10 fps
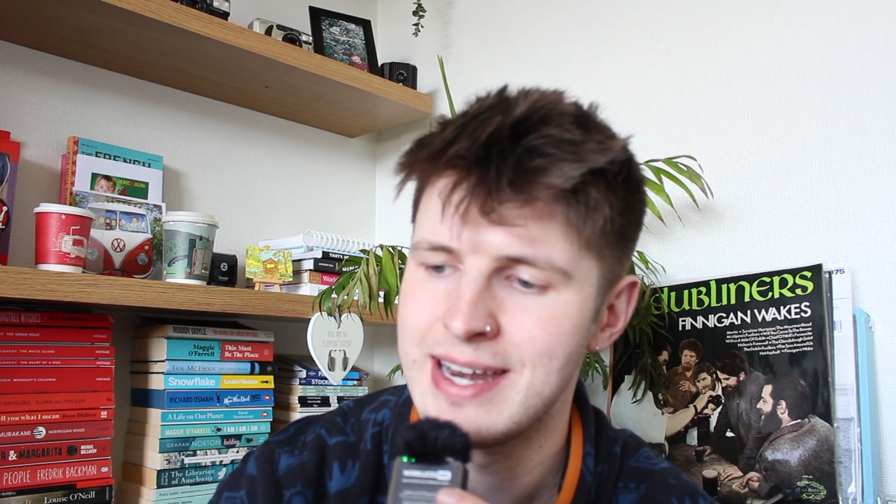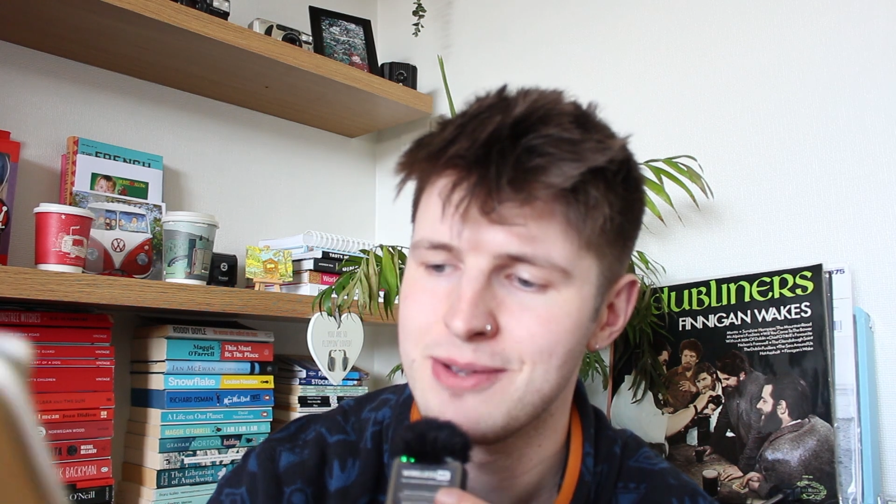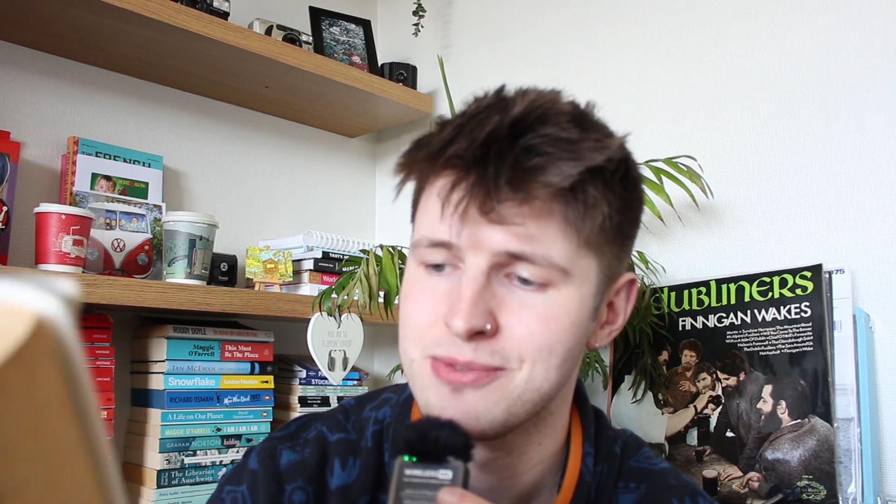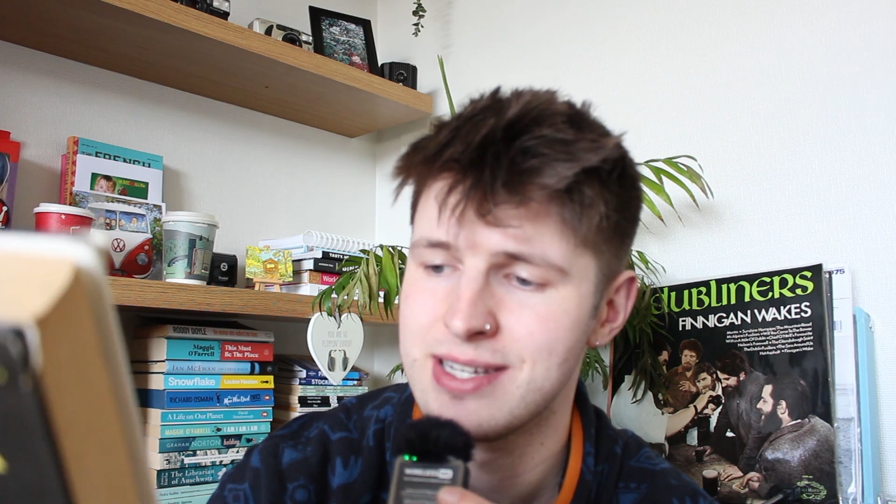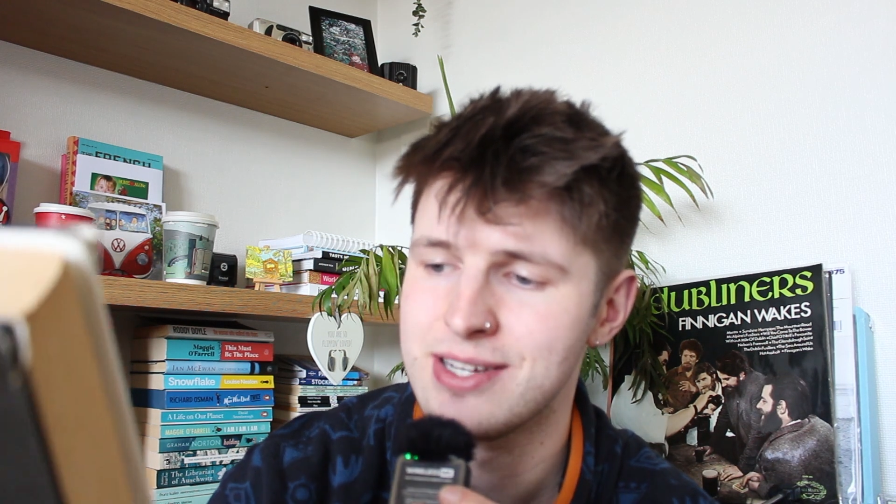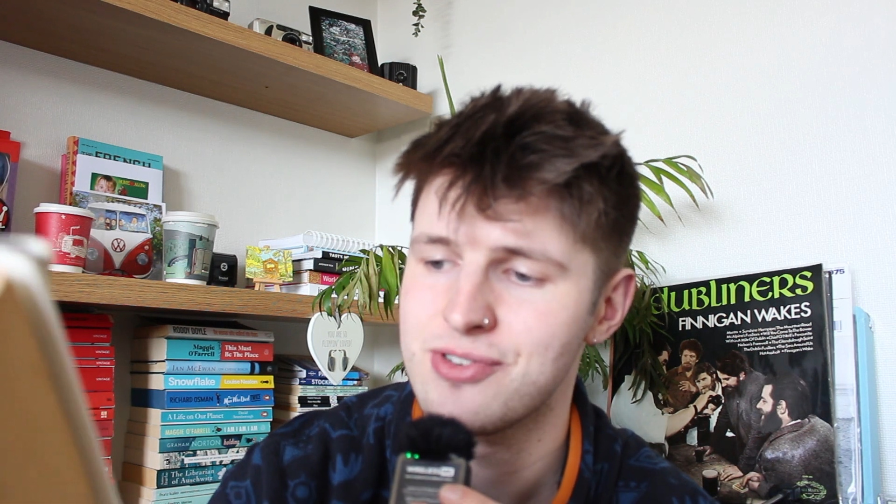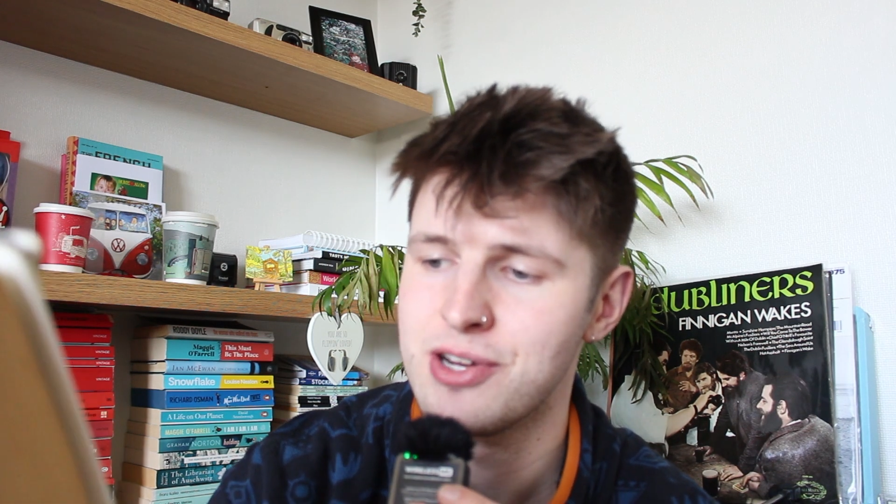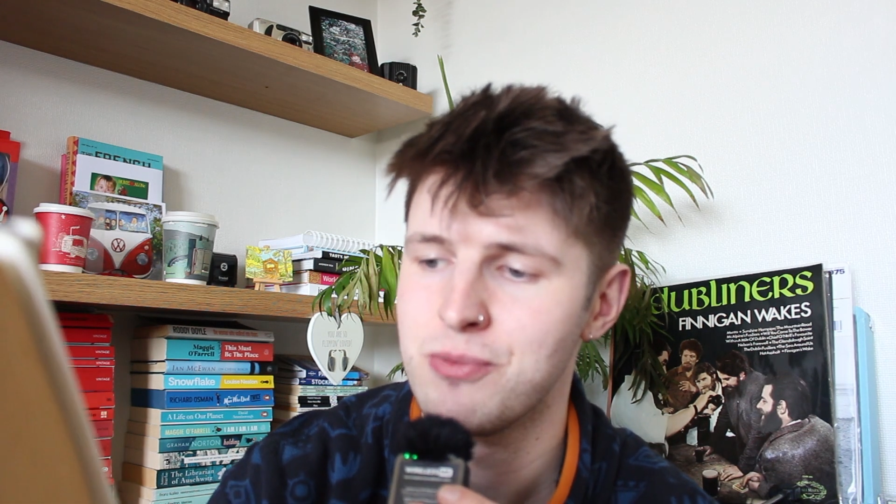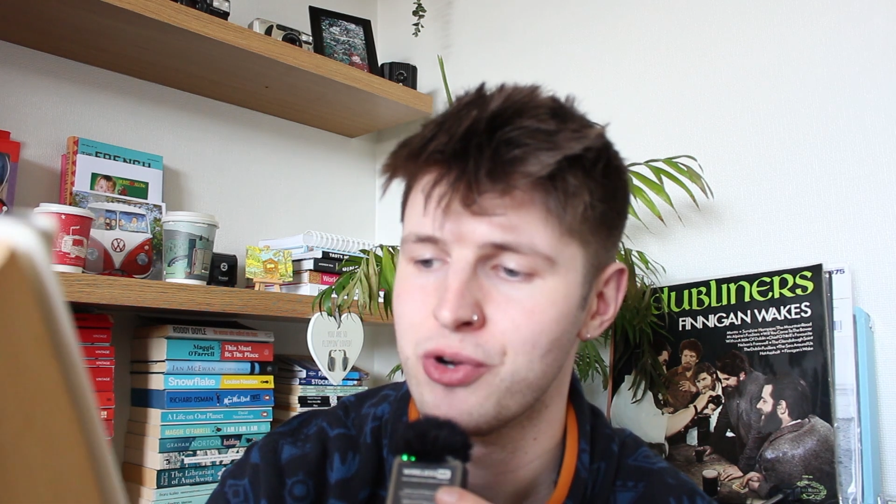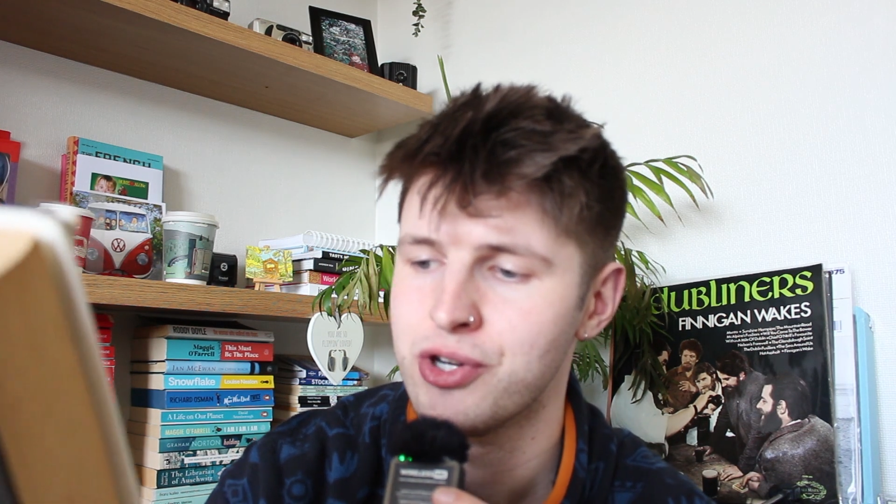And it was
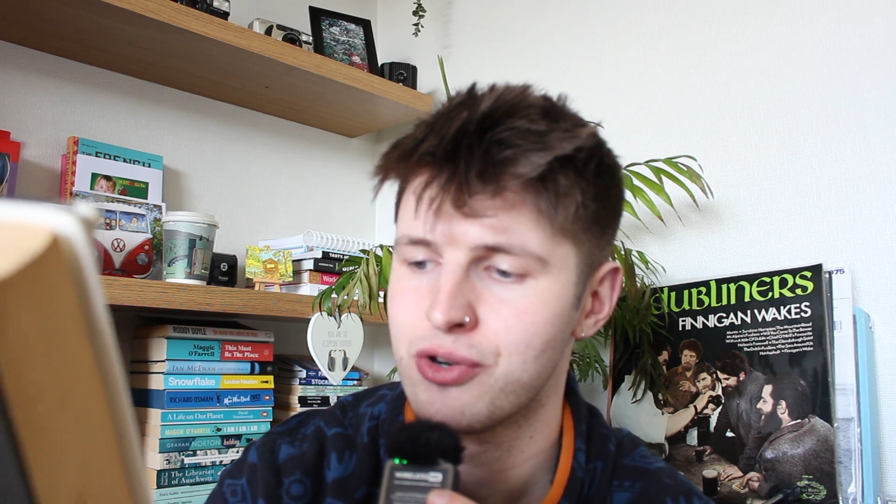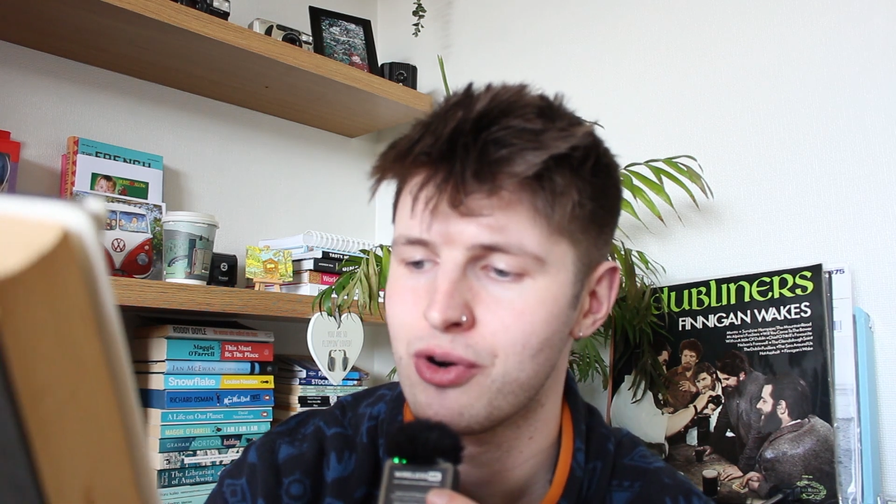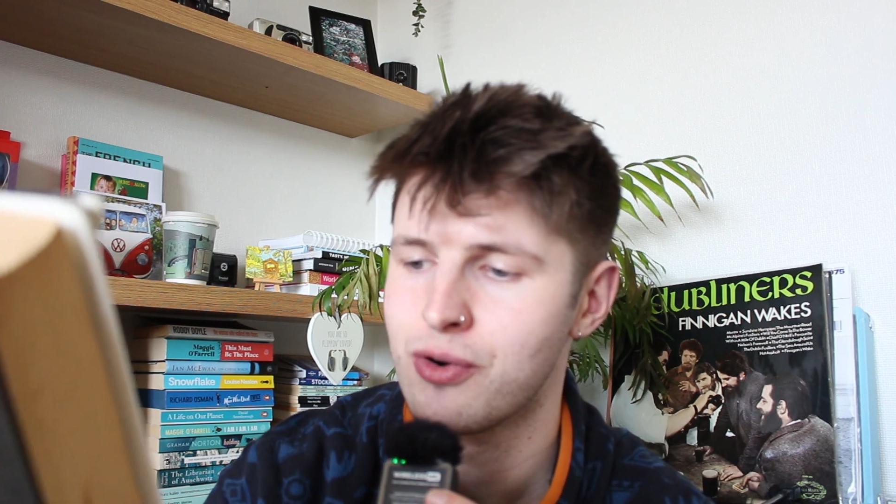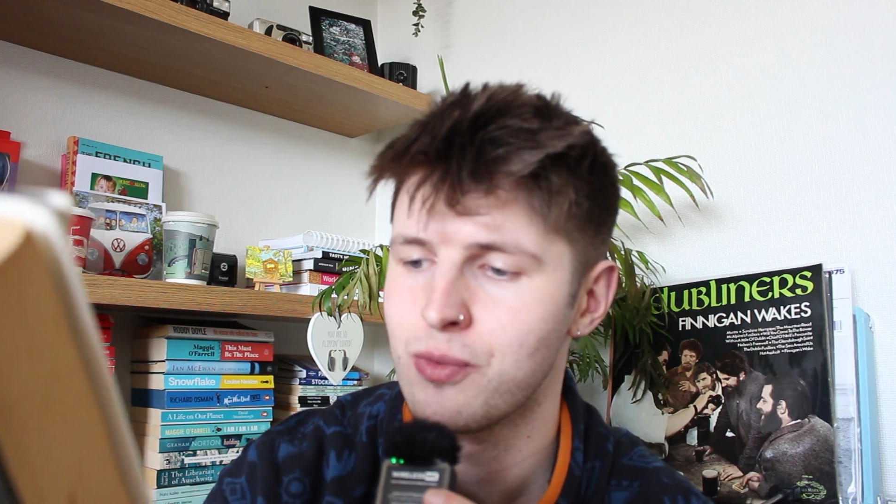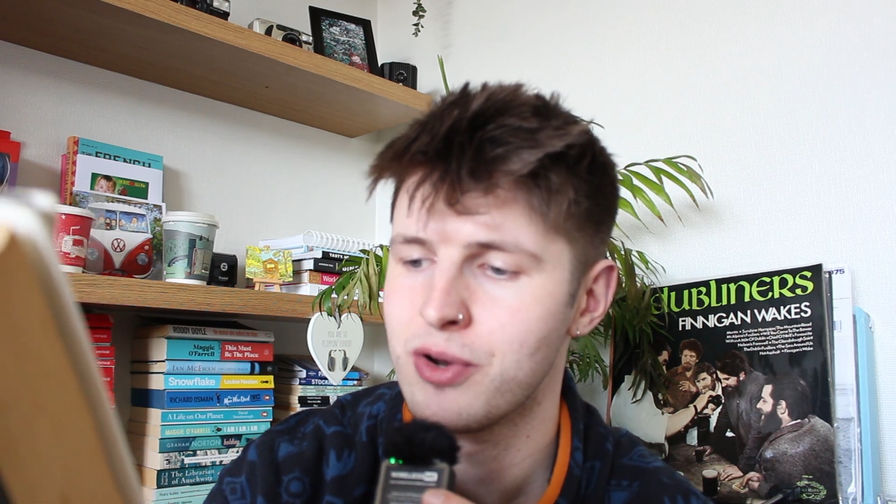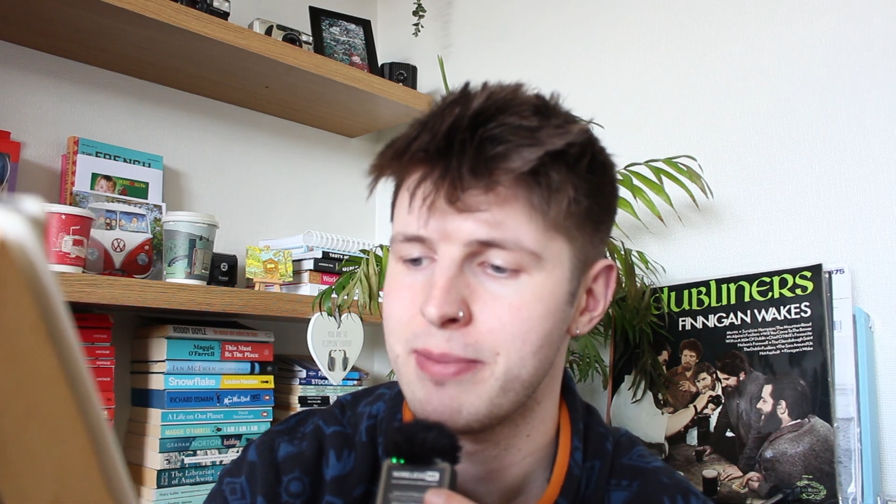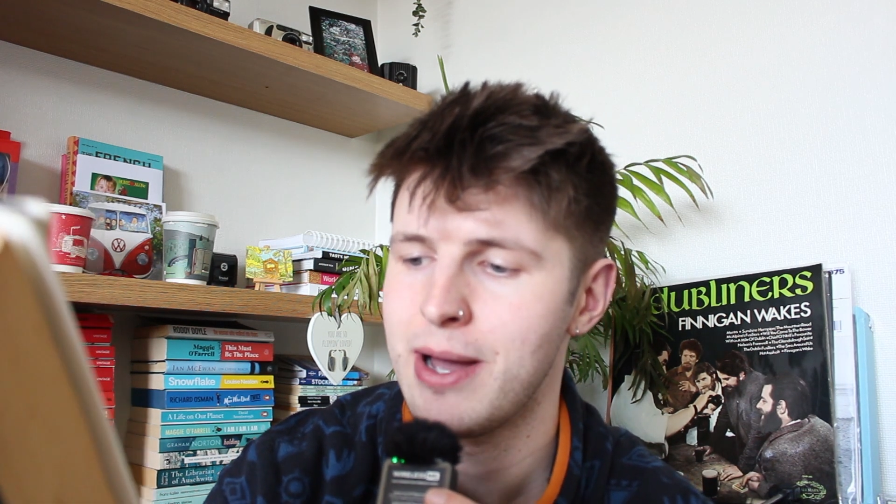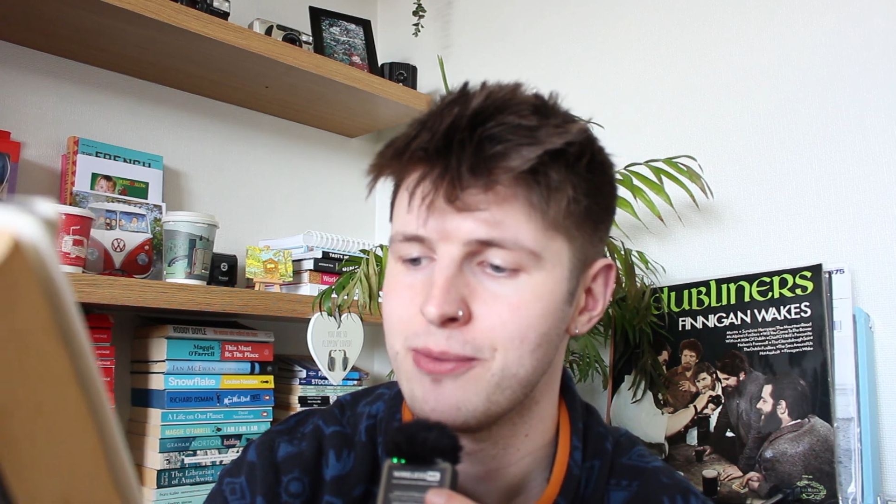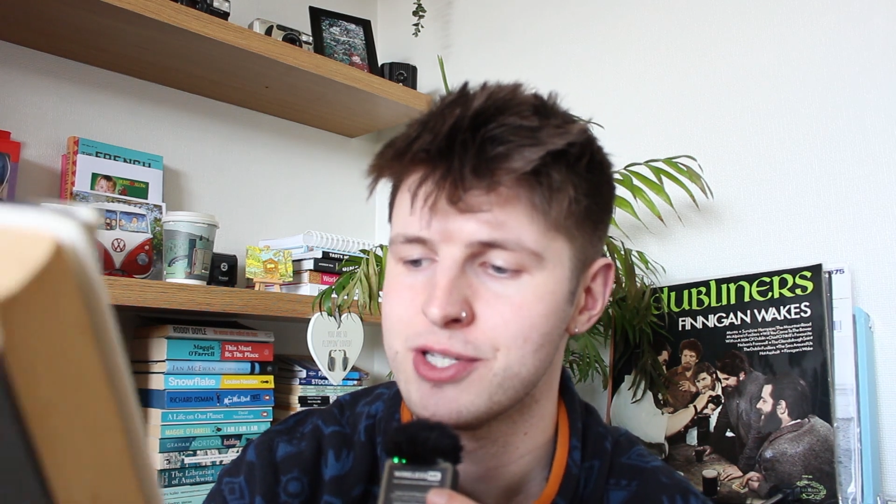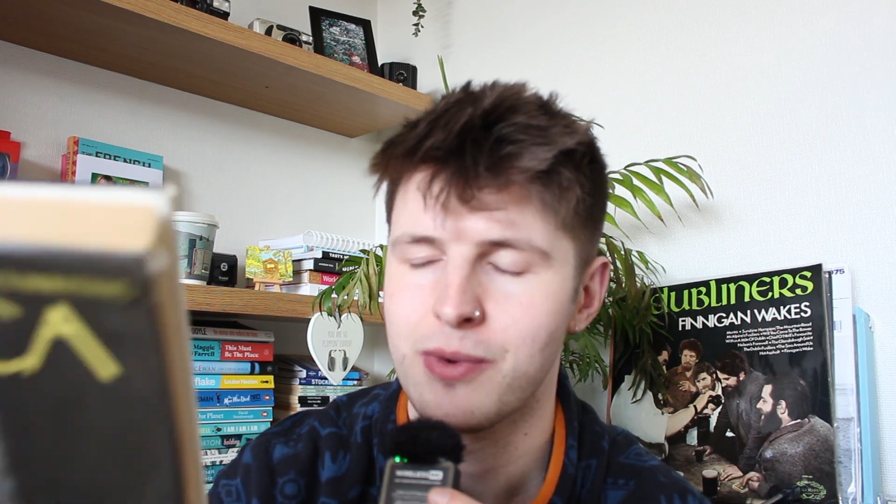literally €1 or
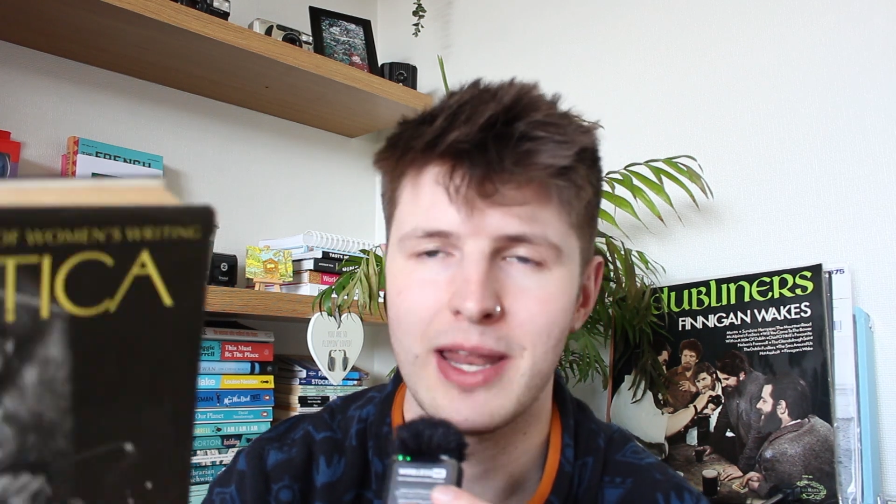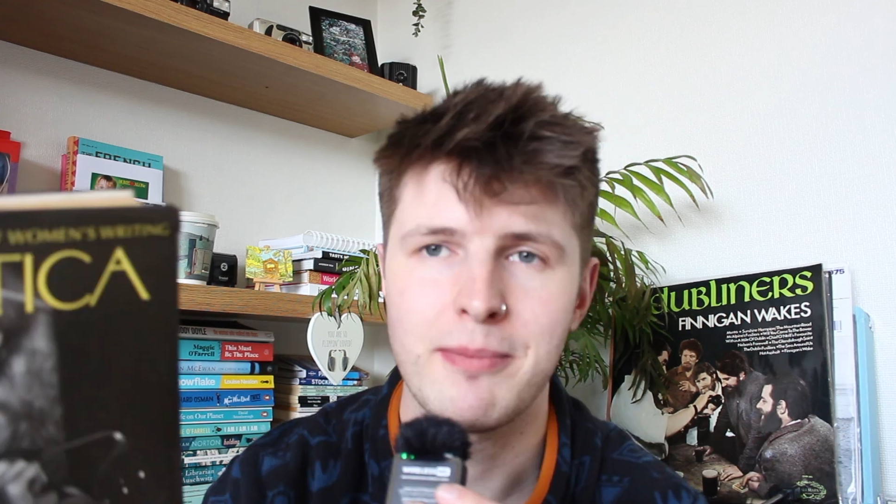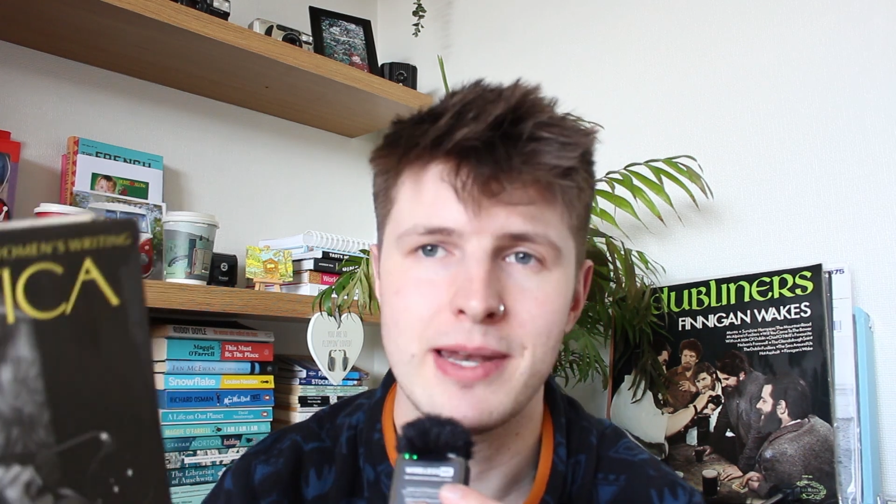£1 as well,